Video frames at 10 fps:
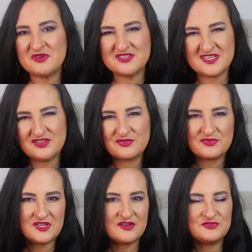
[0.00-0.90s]
because I don't
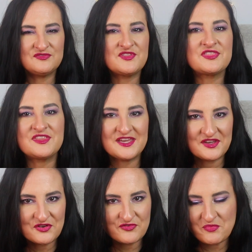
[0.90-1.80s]
really have to even
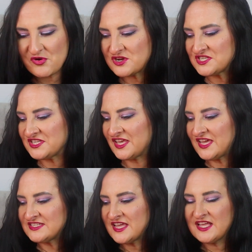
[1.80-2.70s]
think of repurchasing it,